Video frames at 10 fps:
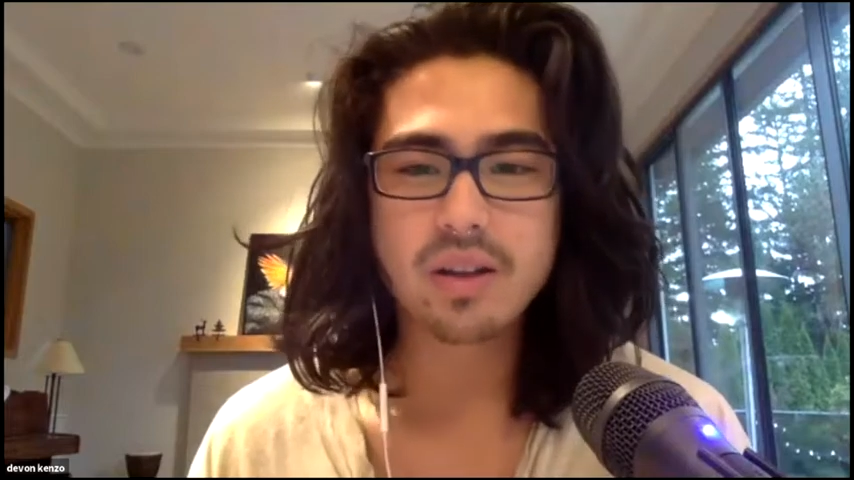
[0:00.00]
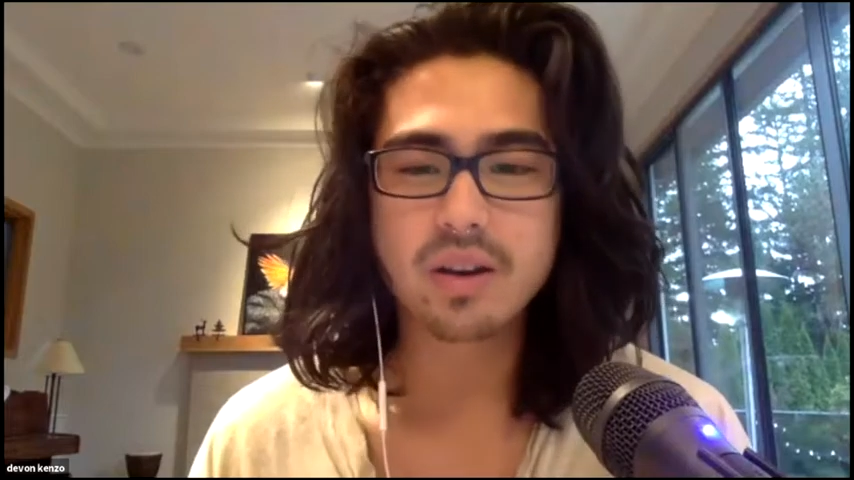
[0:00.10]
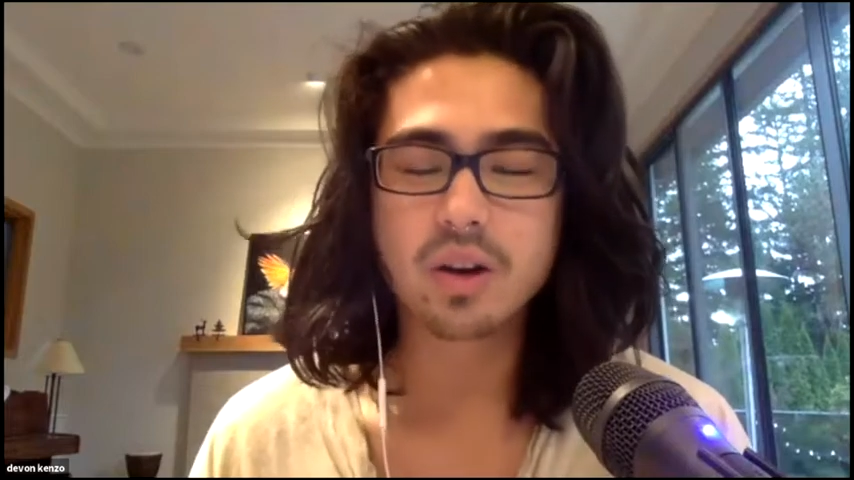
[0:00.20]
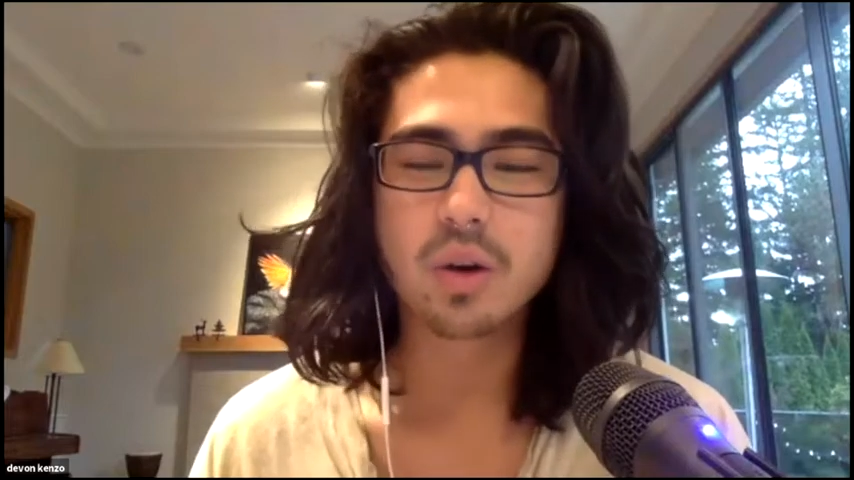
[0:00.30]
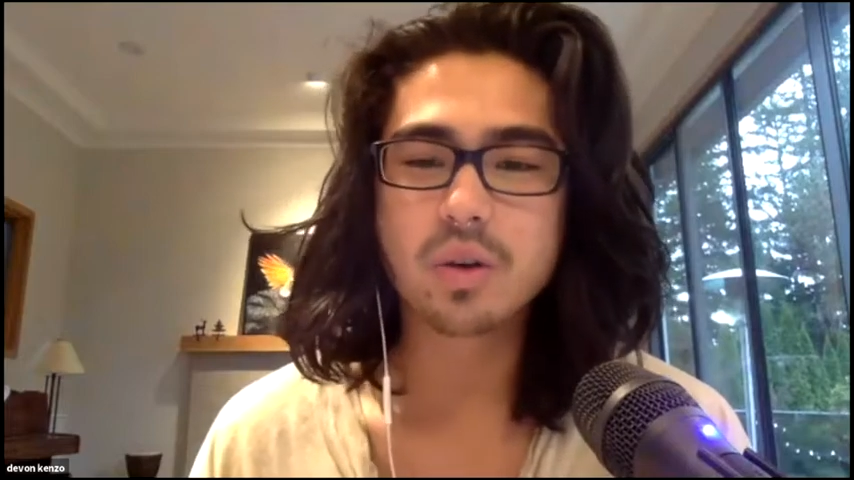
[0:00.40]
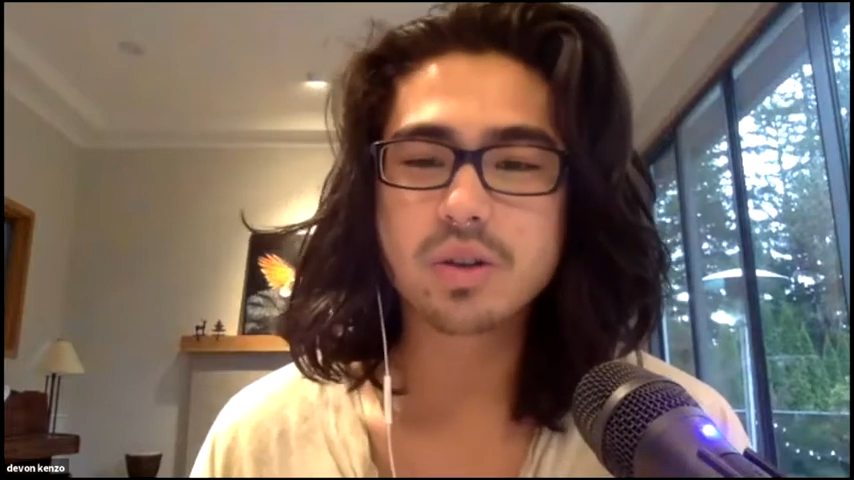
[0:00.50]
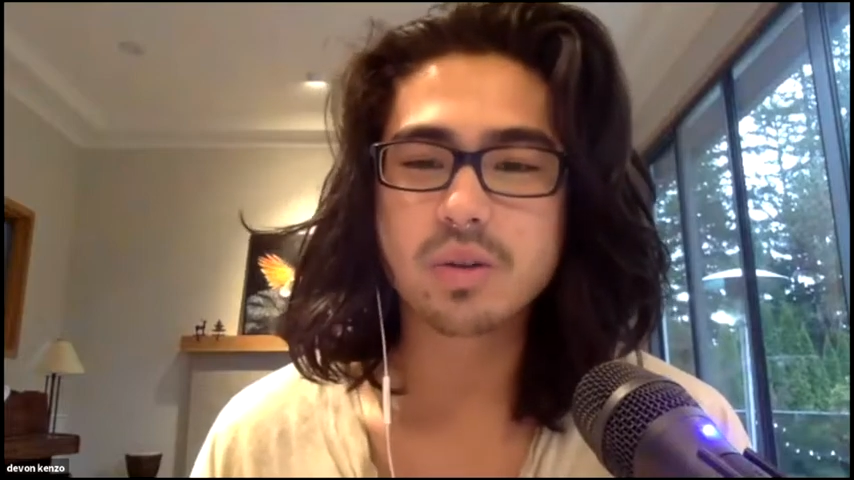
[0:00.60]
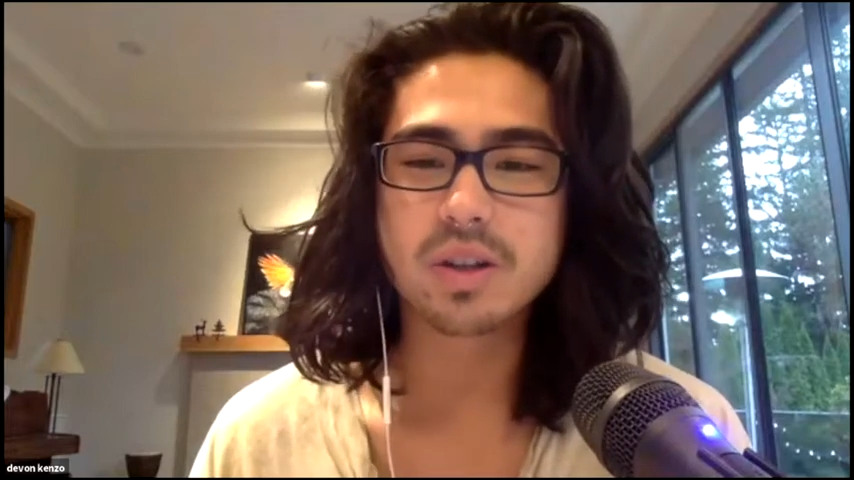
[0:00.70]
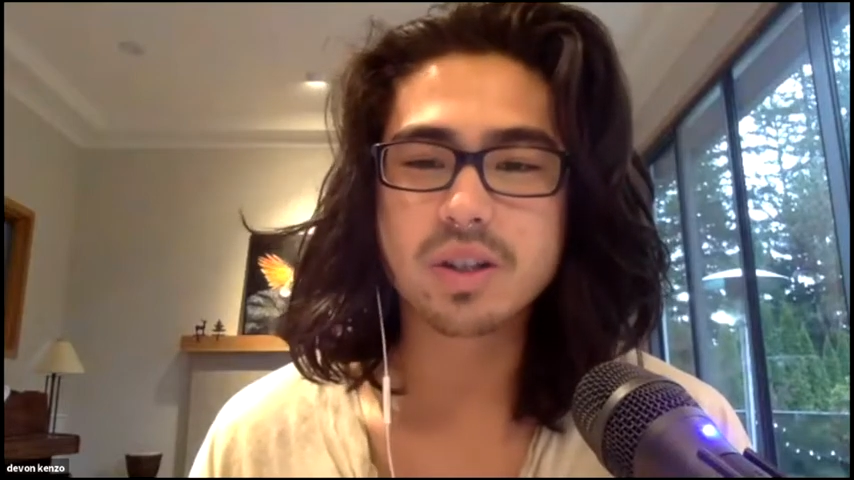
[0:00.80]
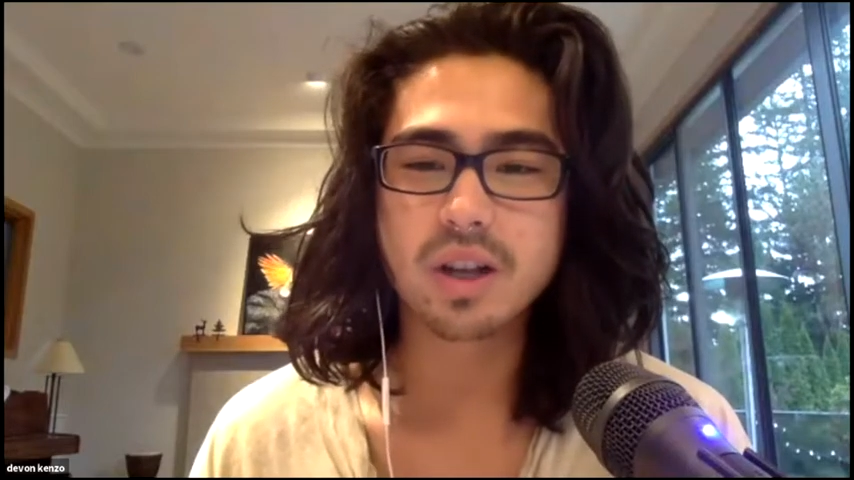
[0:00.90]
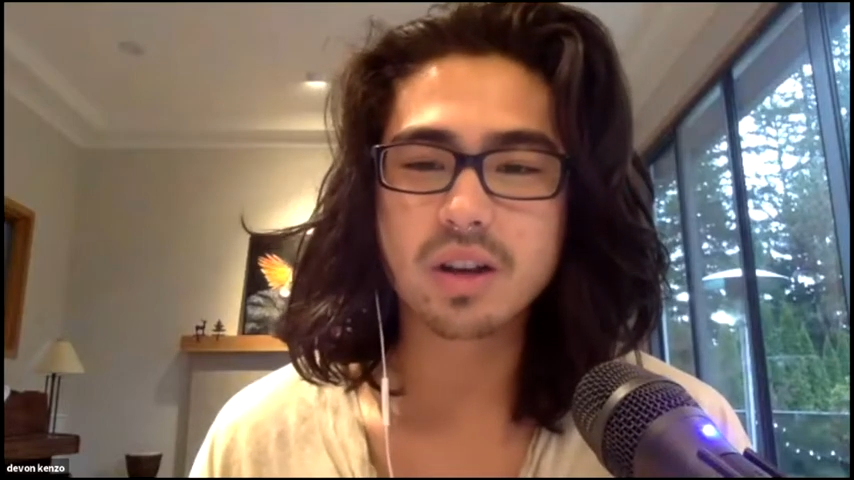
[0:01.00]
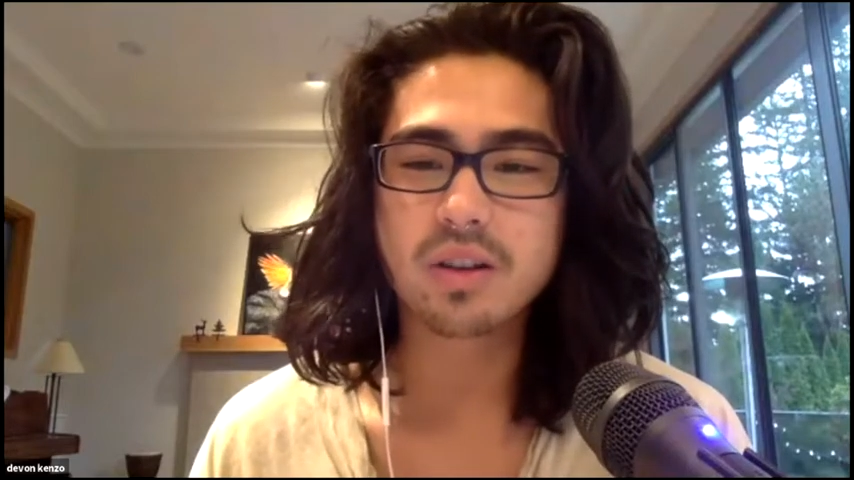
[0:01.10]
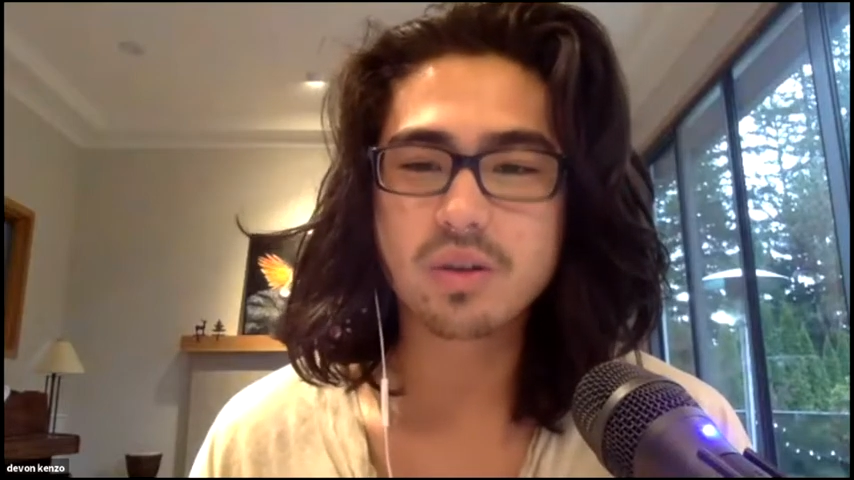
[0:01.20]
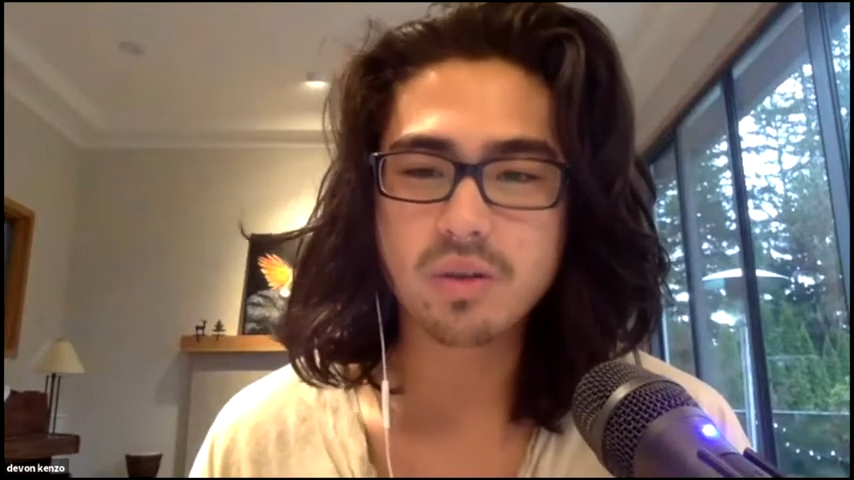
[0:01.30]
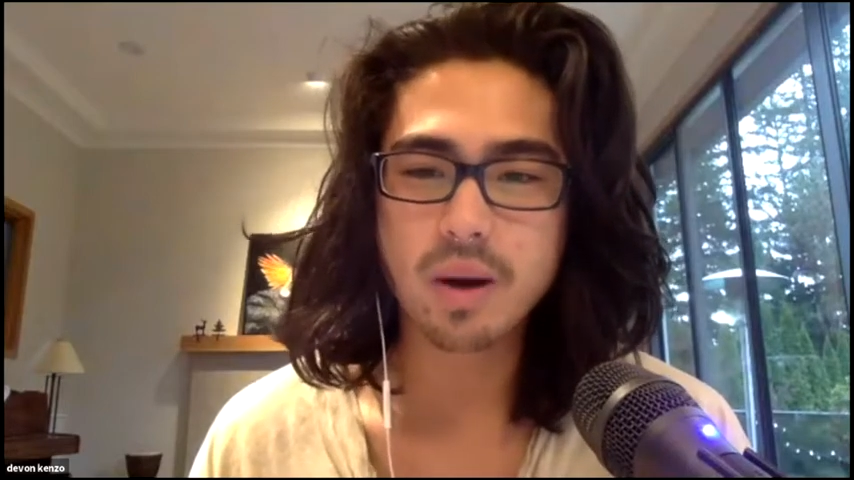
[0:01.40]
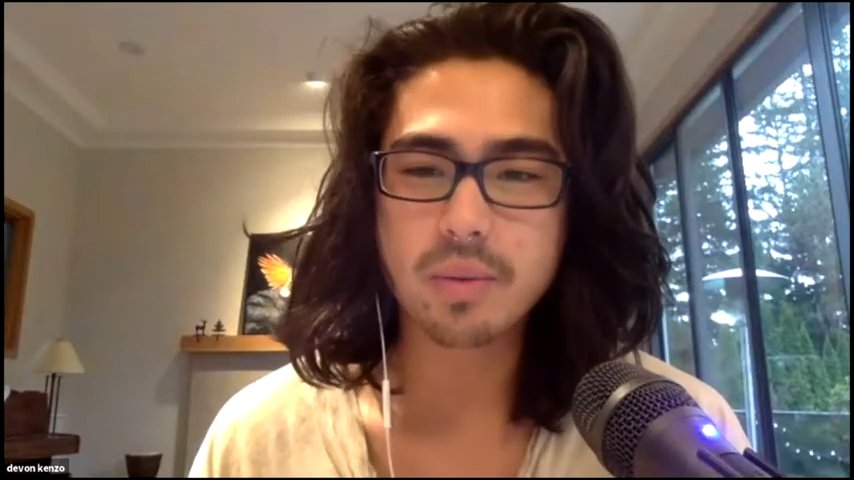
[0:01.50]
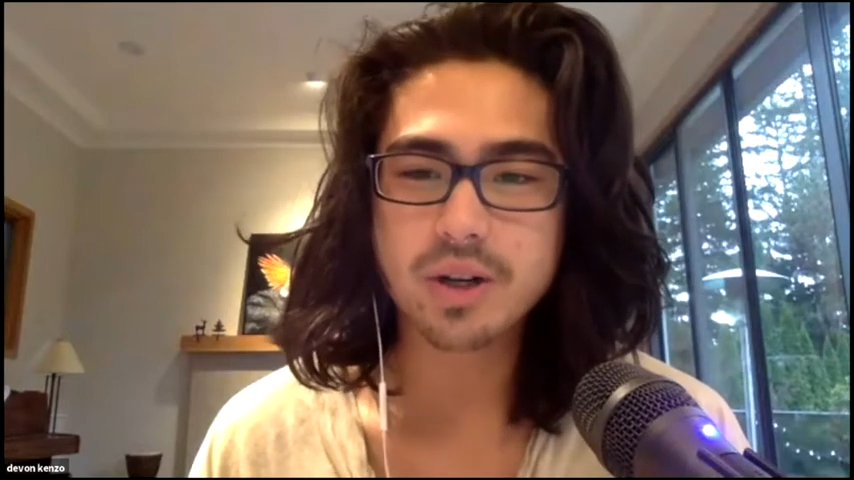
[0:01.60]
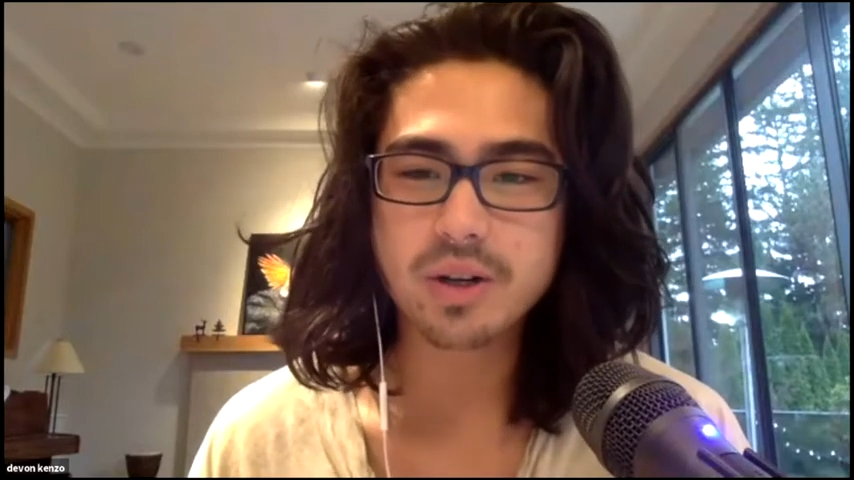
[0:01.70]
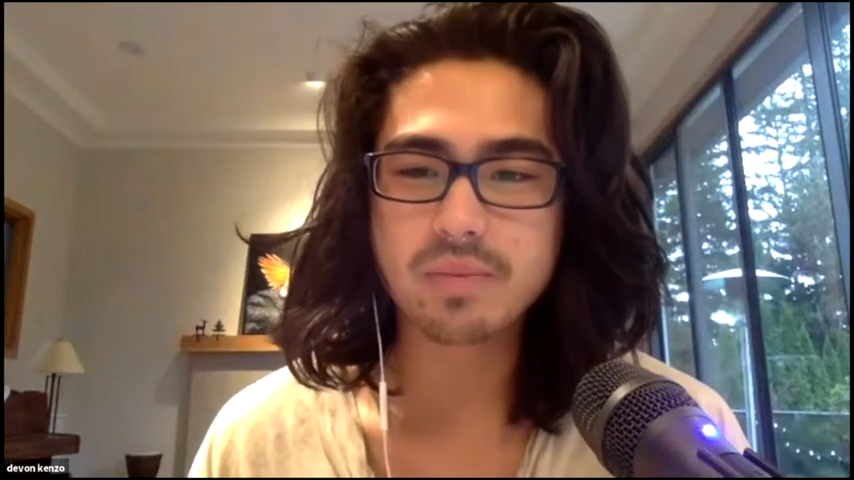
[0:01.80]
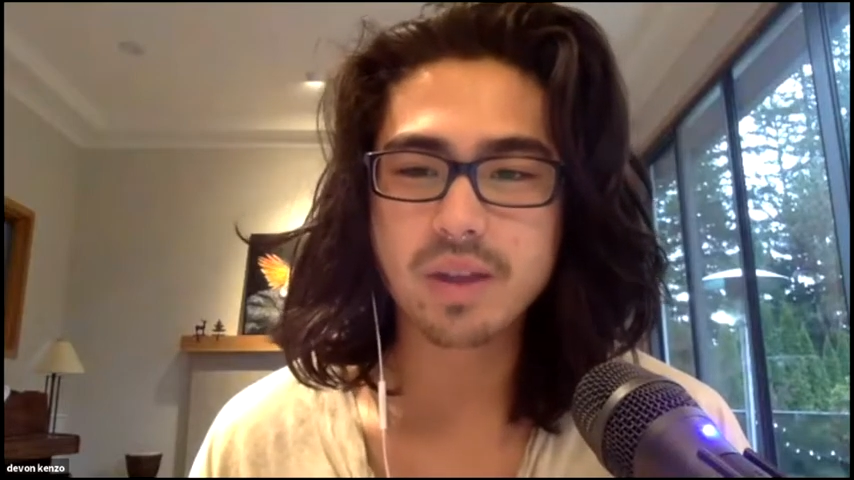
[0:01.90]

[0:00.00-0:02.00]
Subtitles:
Their goal is to recycle your rubbish,